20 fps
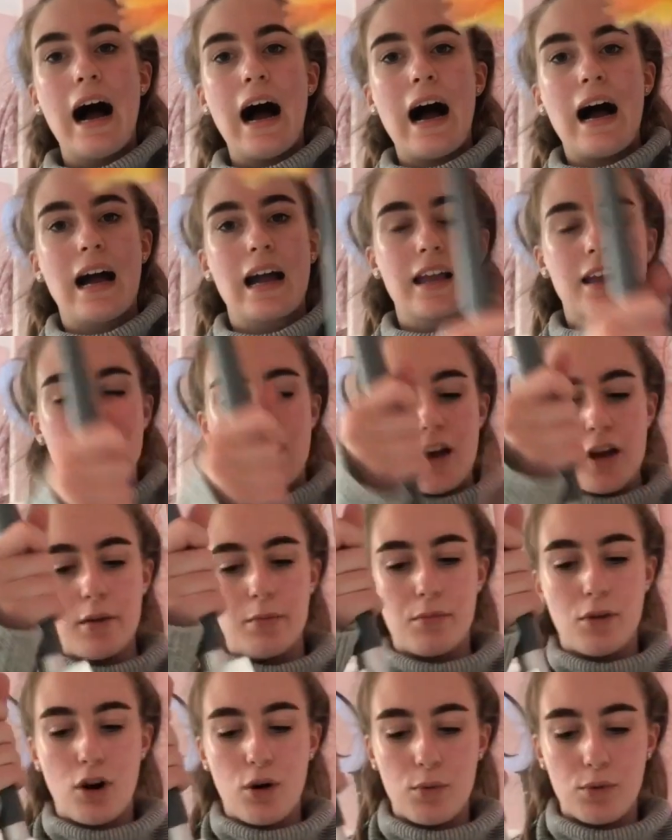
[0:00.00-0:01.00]
I
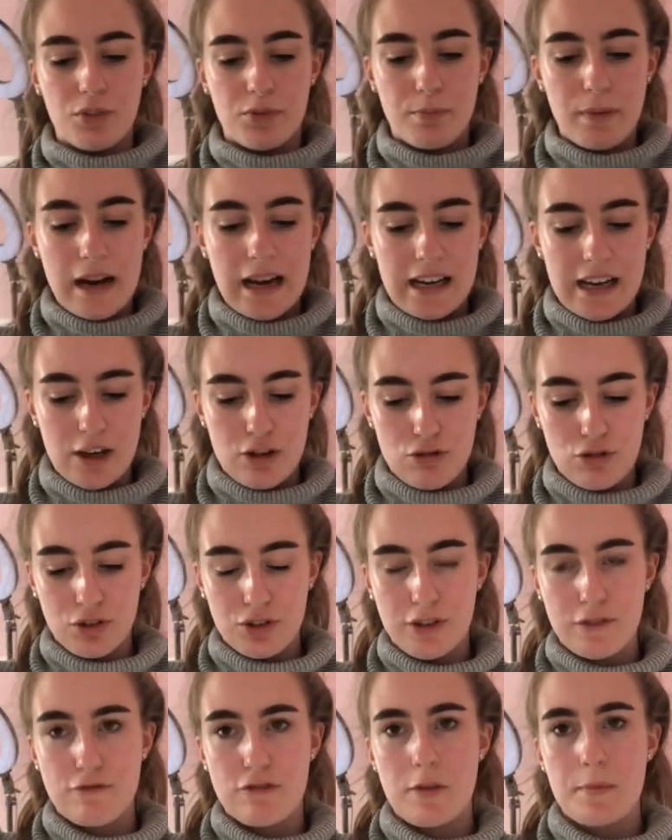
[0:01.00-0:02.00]
um always buy like
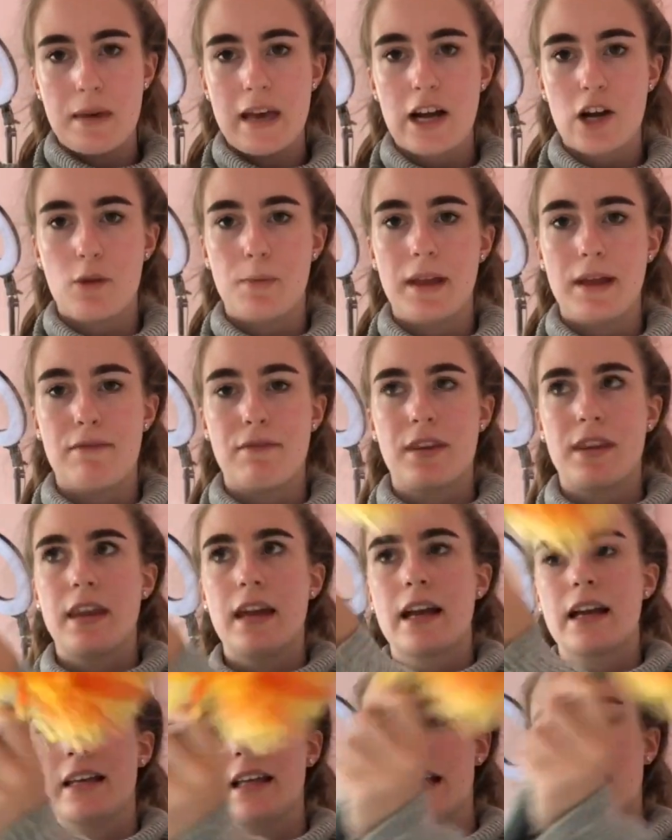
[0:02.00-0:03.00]
cruelty free makeup and
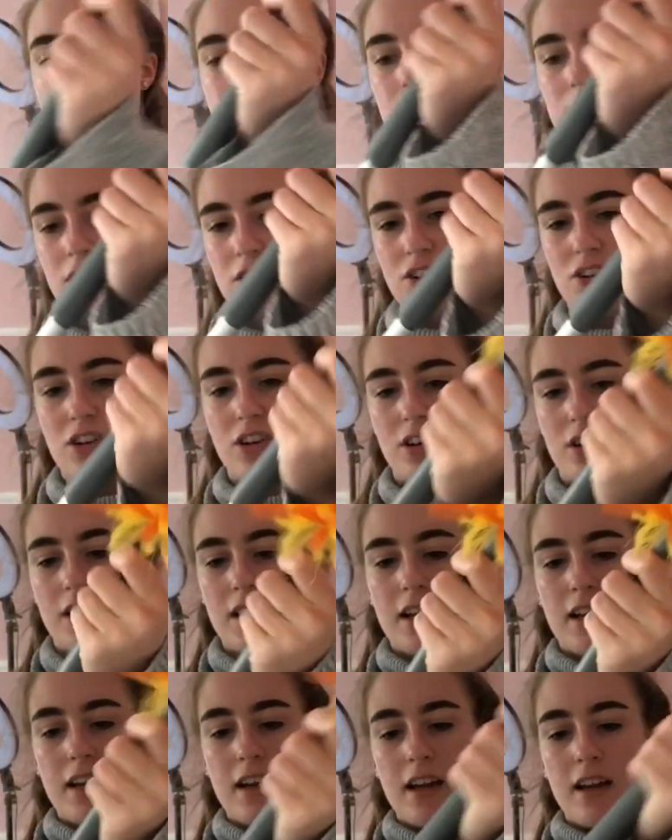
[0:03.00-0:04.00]
everything and like, you know,
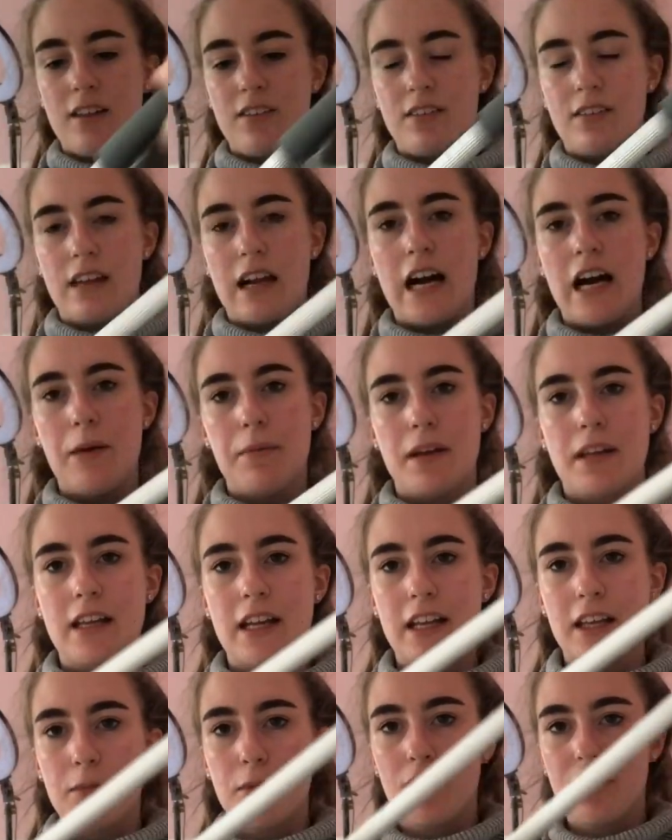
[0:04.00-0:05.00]
it isn't harming any
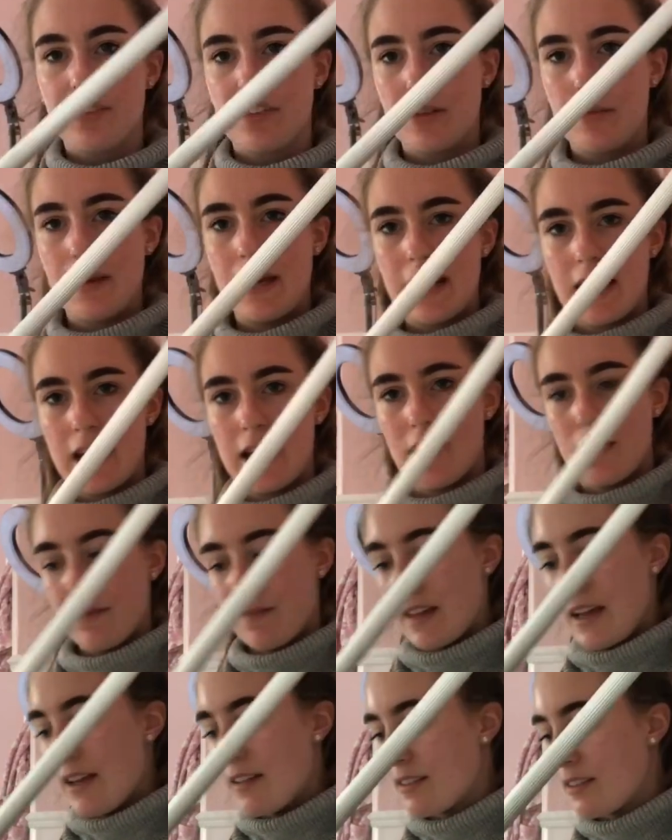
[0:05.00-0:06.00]
animals in the making
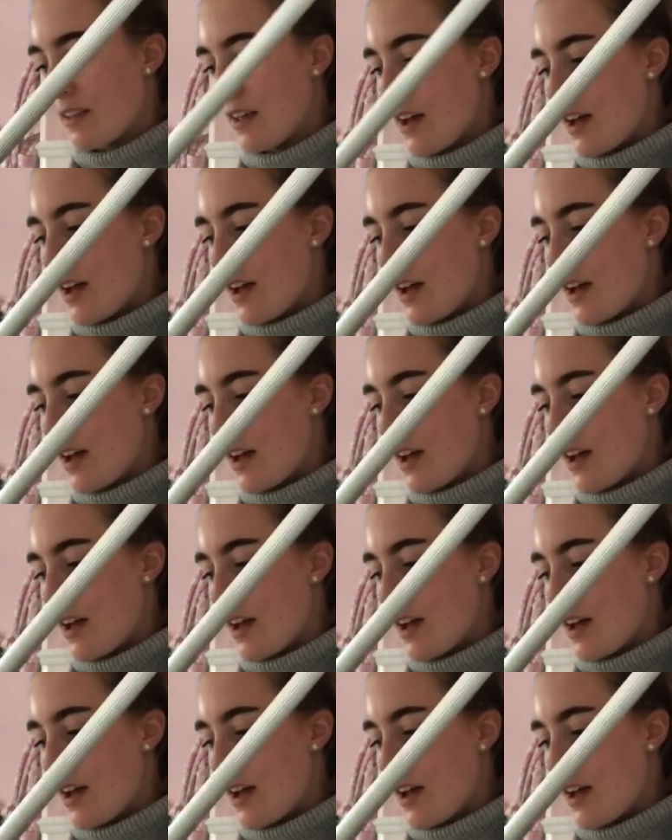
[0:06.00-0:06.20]
of this.